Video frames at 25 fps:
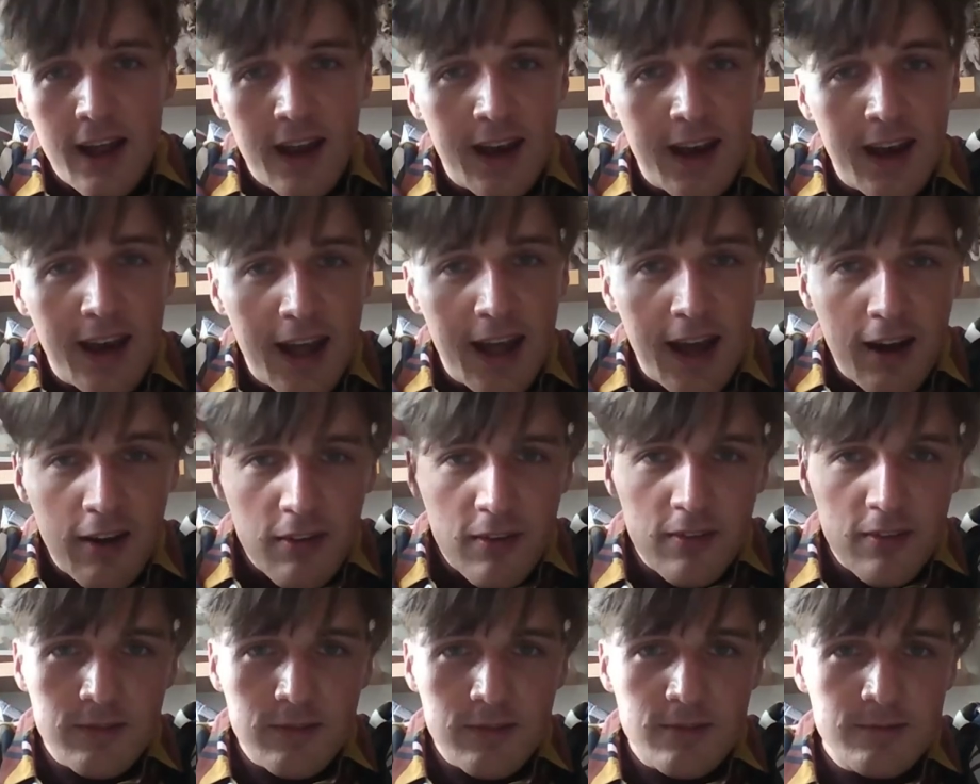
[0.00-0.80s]

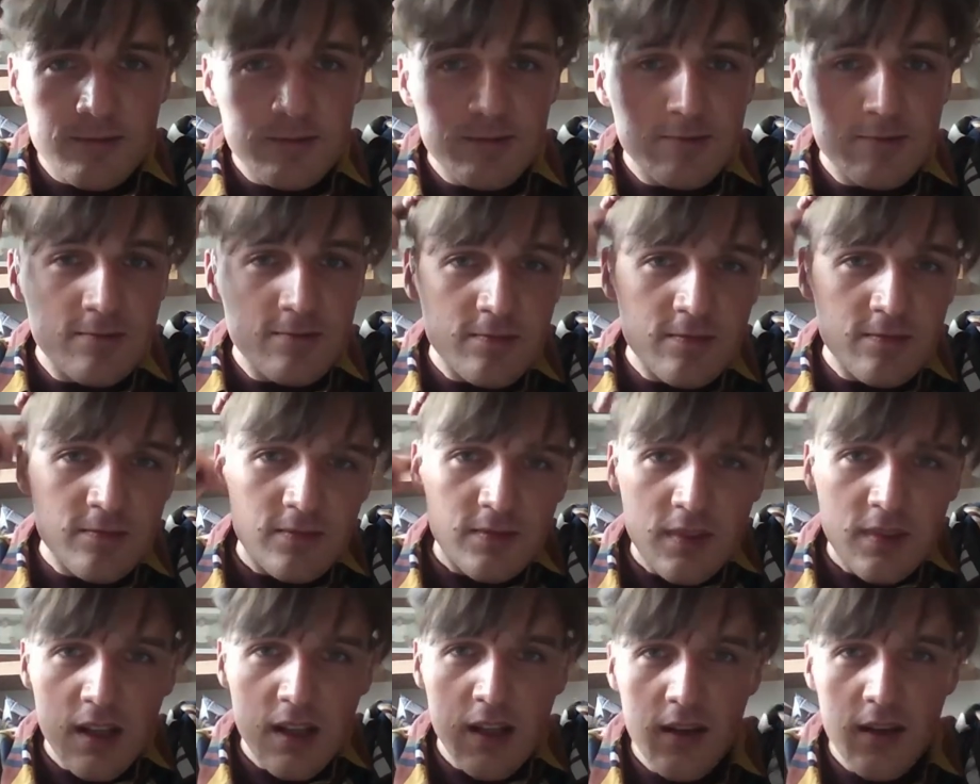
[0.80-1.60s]
now,
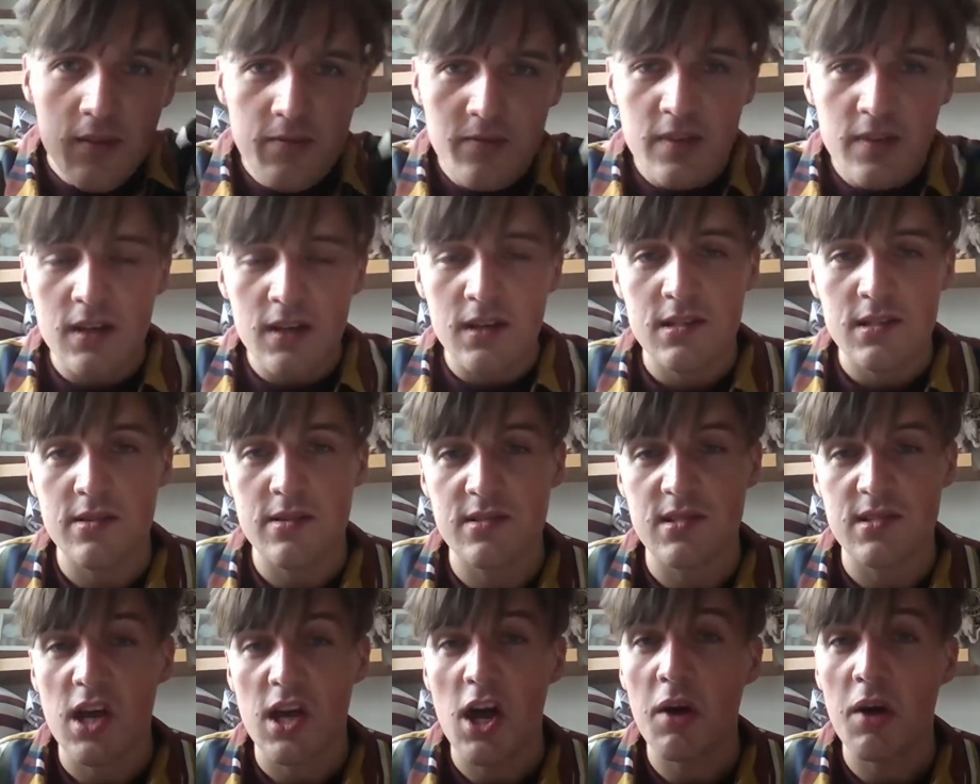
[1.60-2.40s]
so
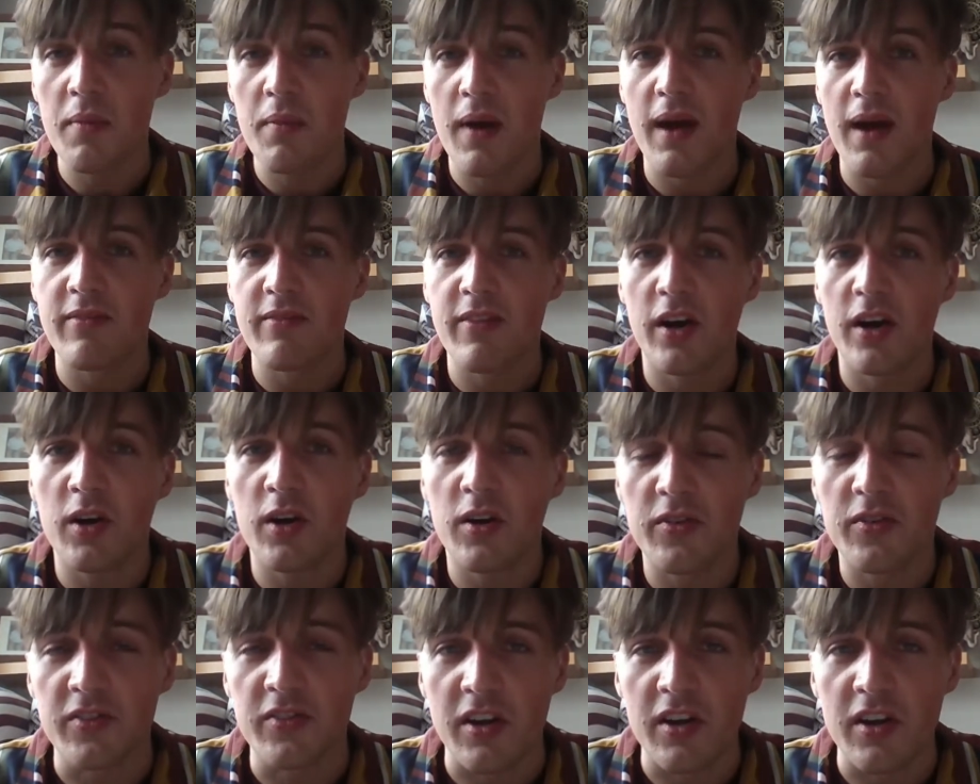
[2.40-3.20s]
as a young man, very
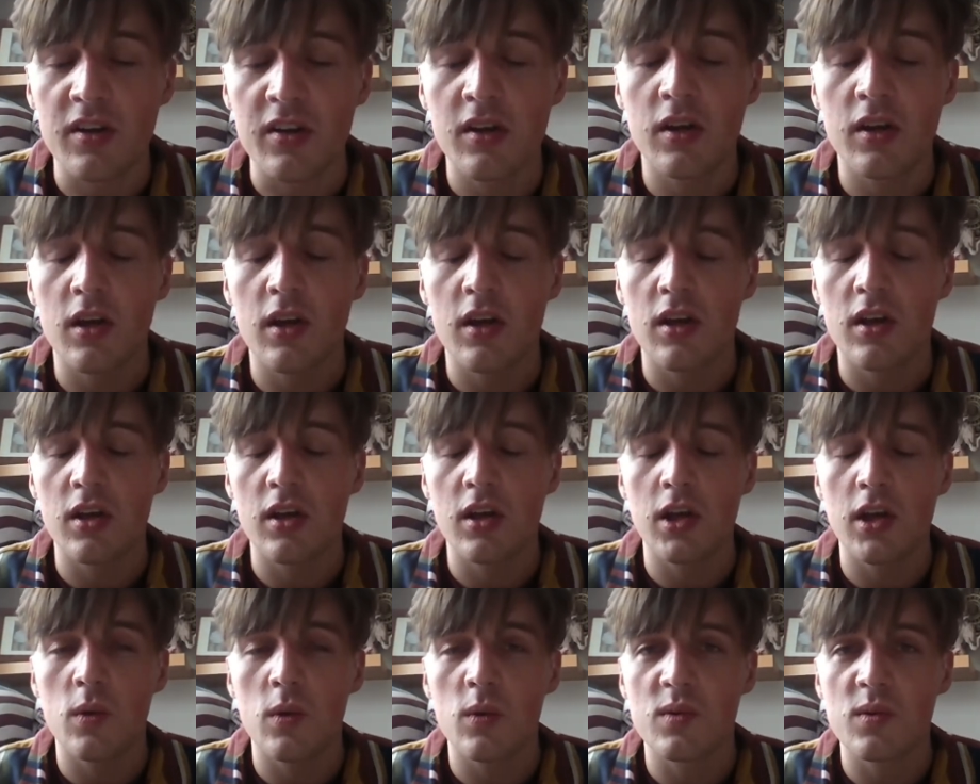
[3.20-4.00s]
often
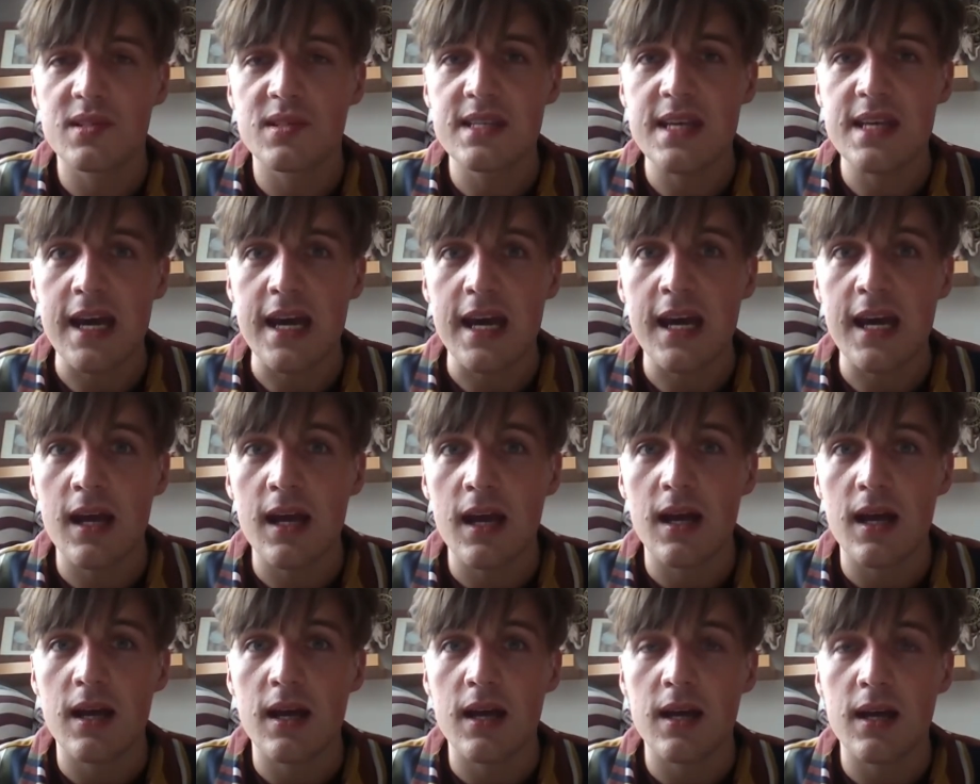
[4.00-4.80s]
you will see
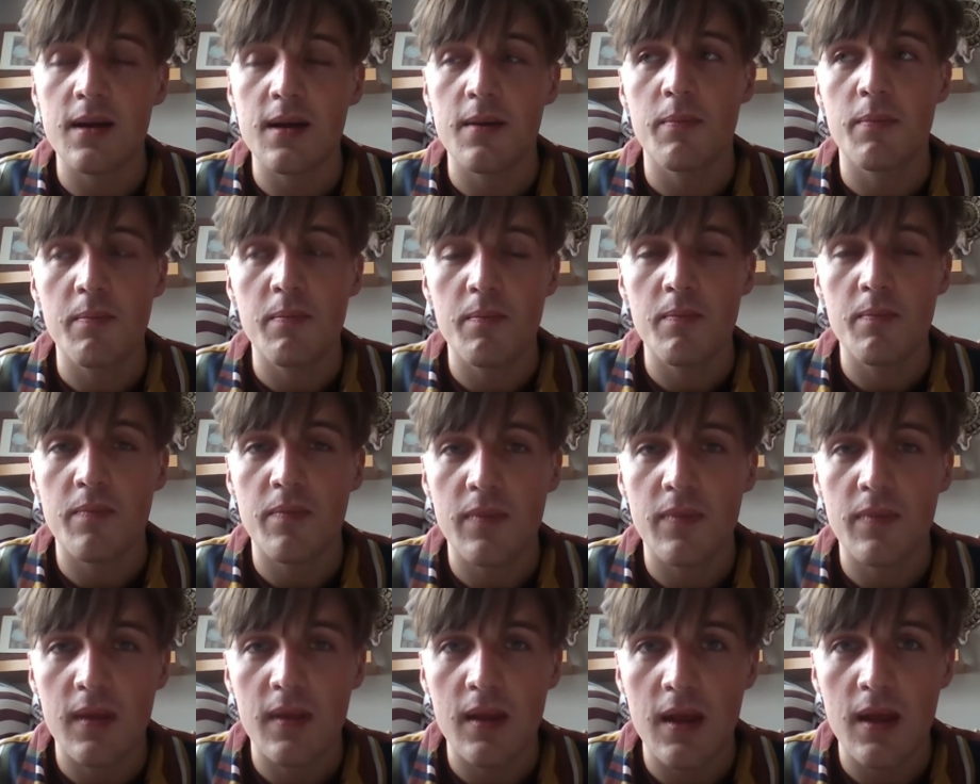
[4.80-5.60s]

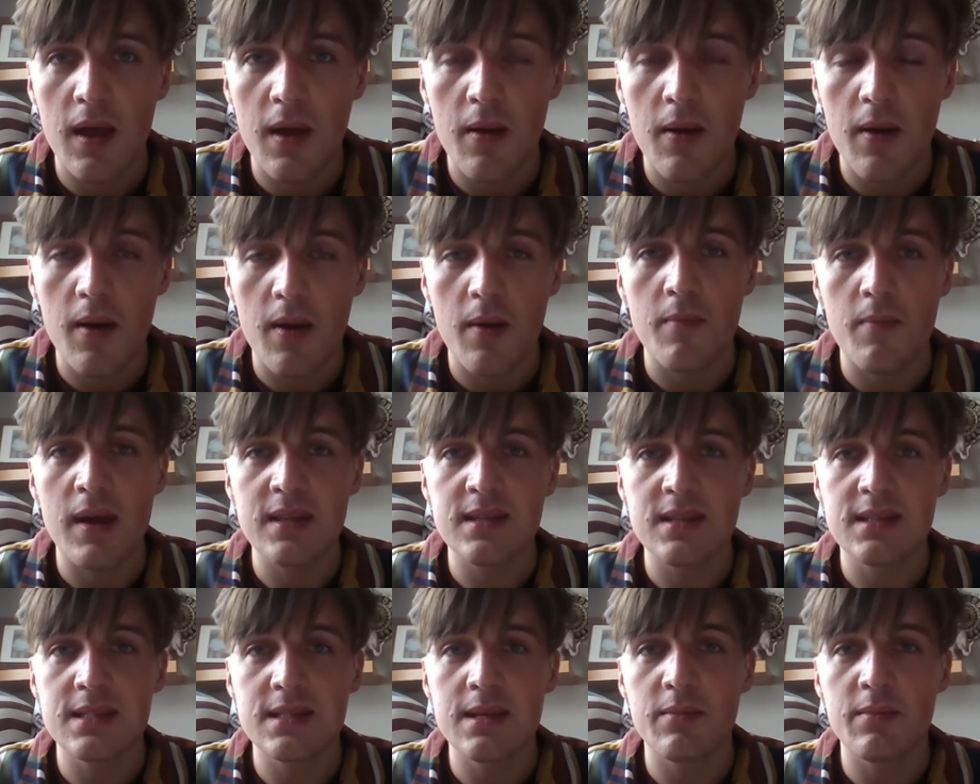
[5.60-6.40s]

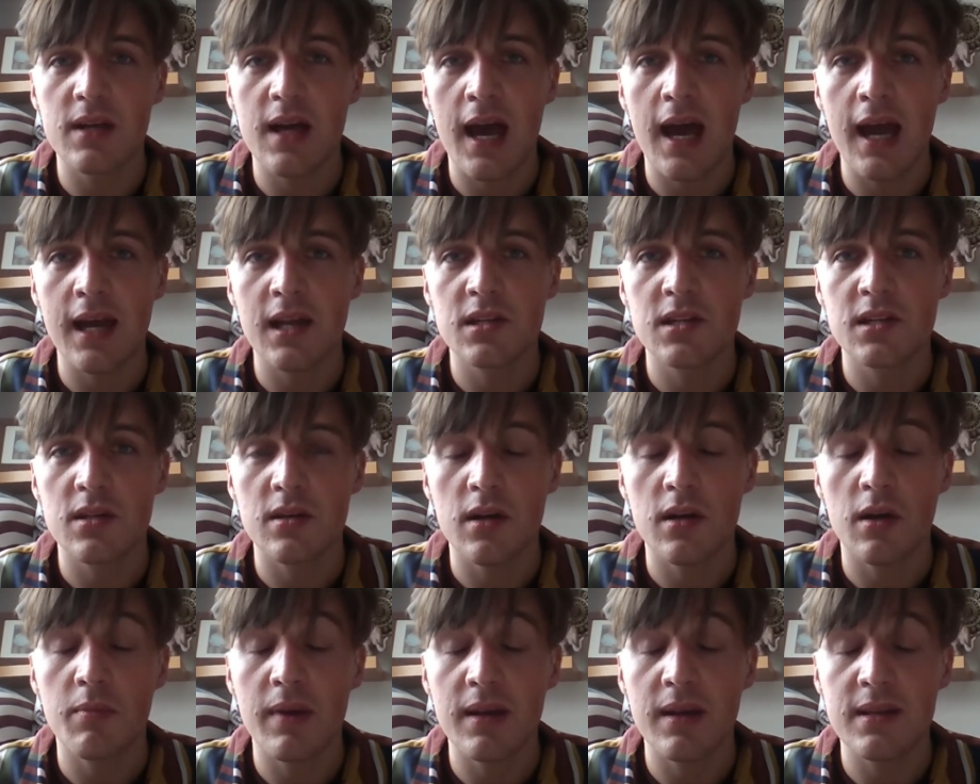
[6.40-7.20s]
men similar age,
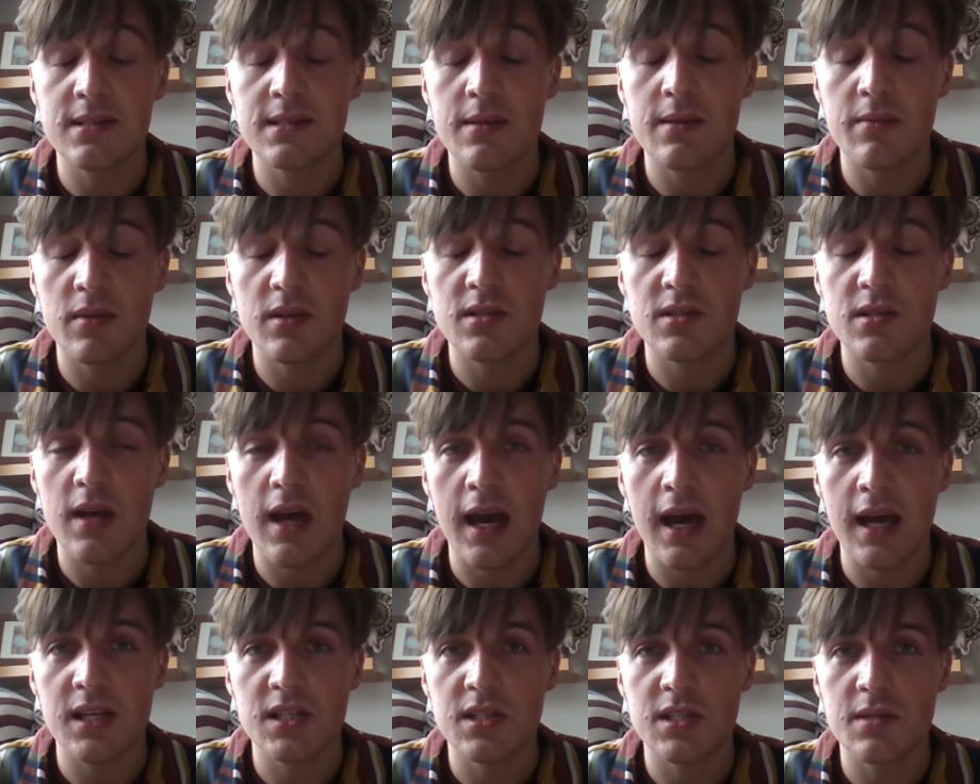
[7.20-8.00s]
young men similar
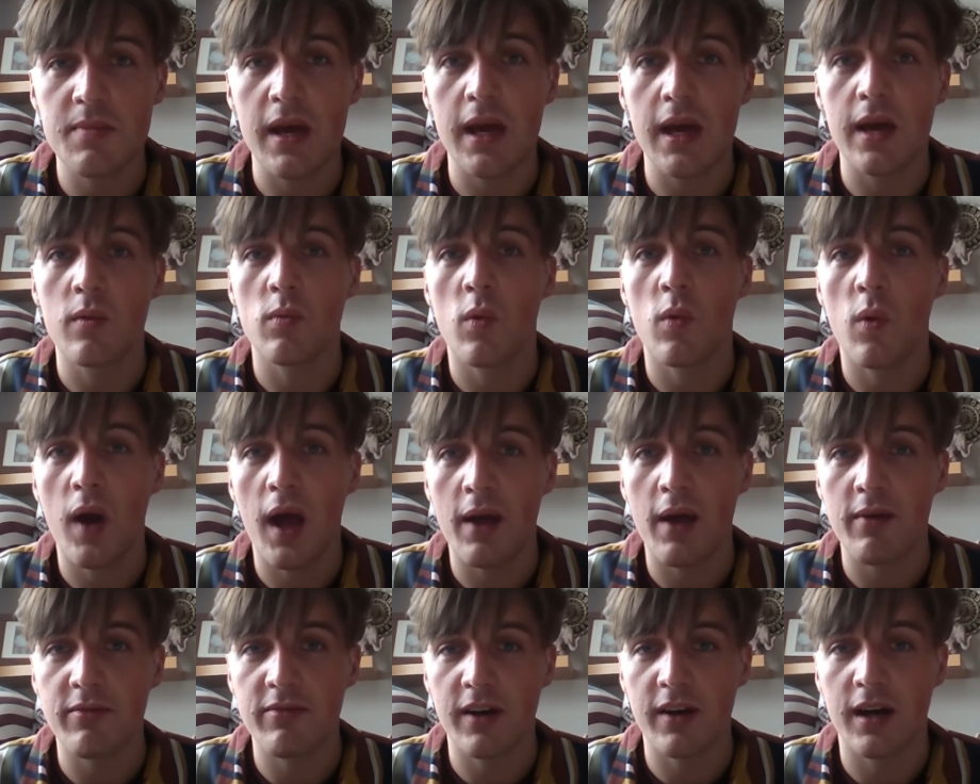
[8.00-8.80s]
age to me will
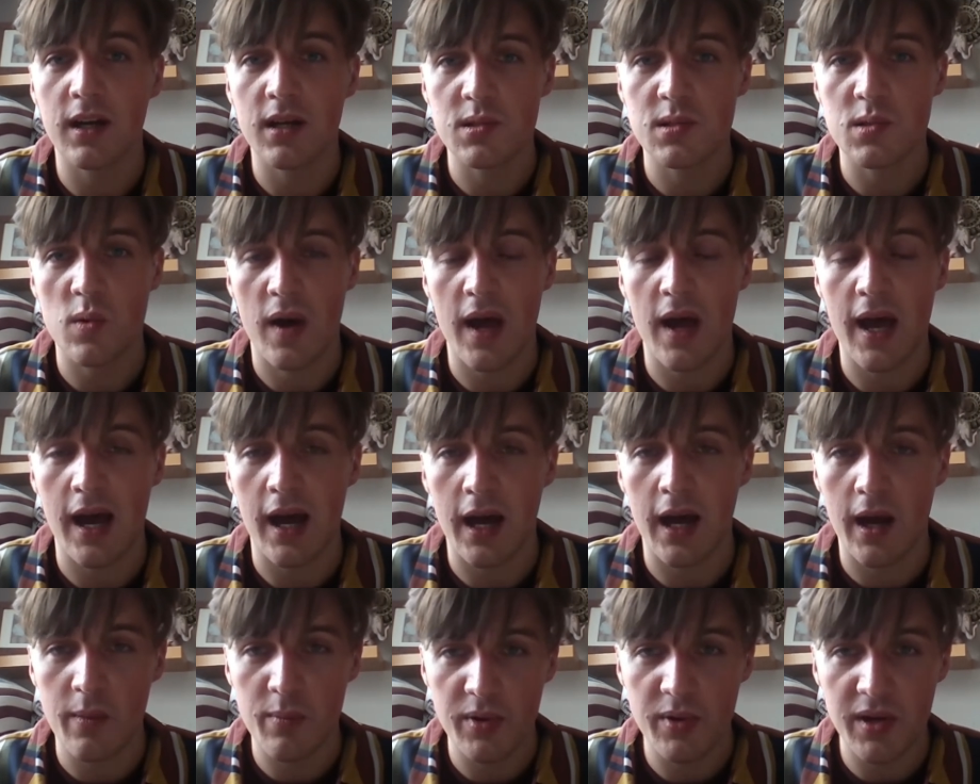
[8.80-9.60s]
have very little hair.
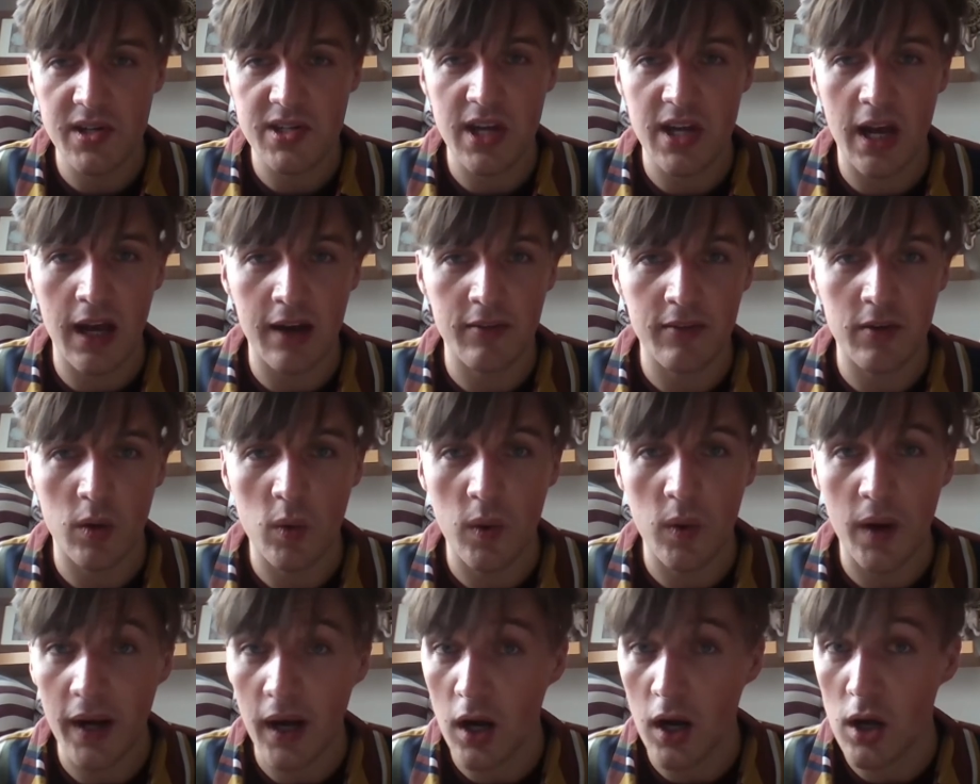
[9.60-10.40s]
I appreciate I've got
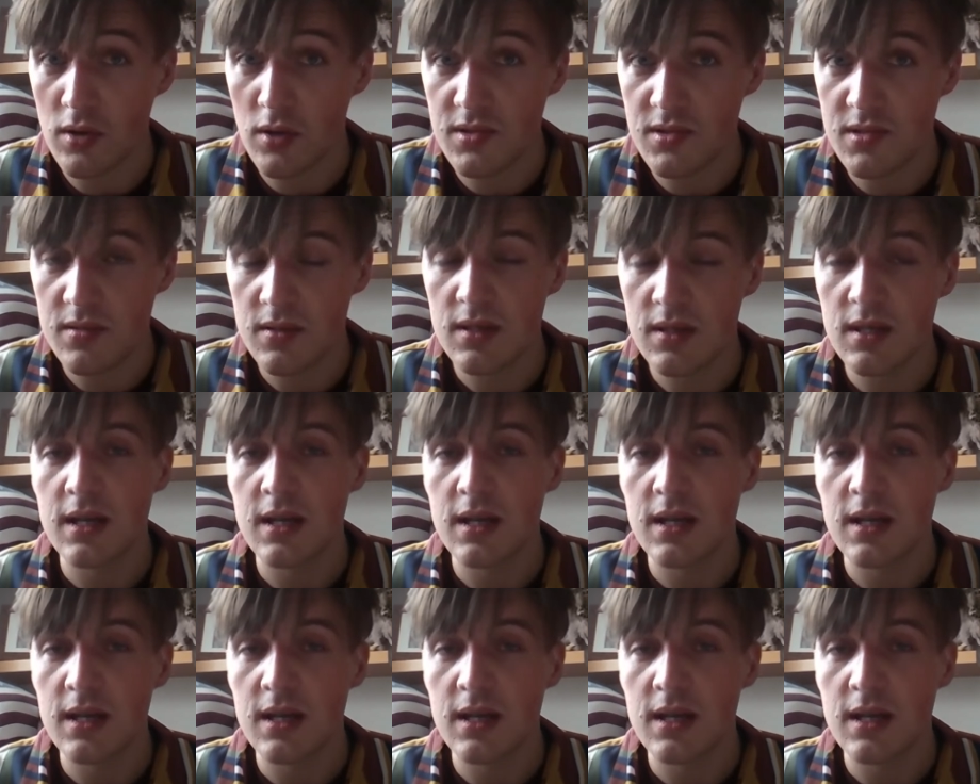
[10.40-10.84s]
quite a lot.